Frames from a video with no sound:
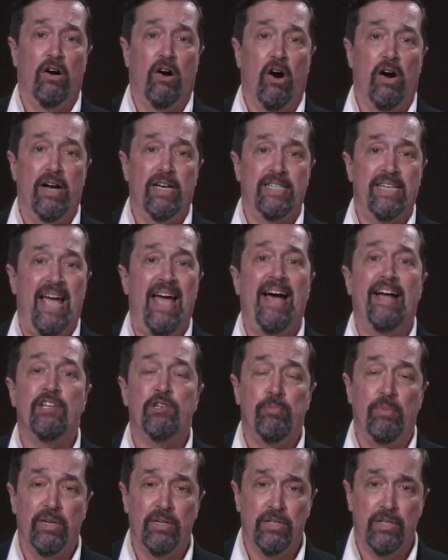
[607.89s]
our
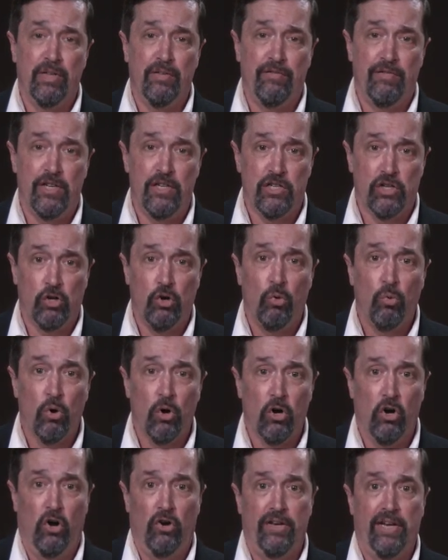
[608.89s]
attachment to the physical
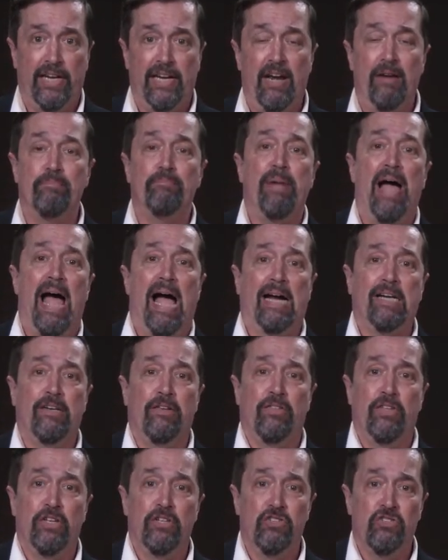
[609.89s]
world and get back to
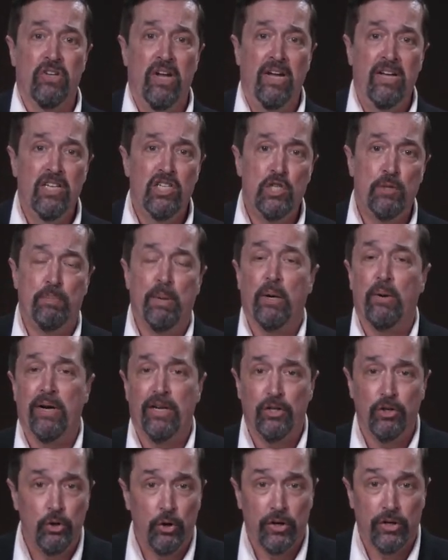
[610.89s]
this
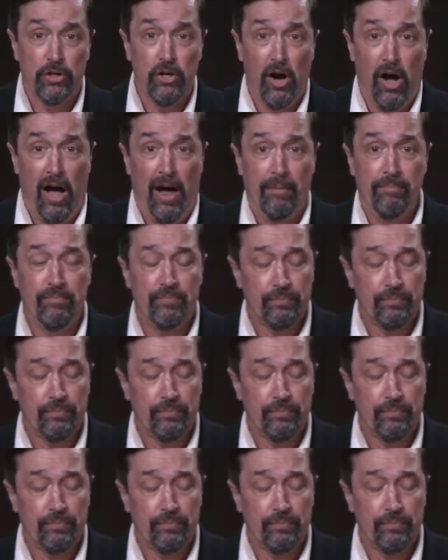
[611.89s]
spirit good God.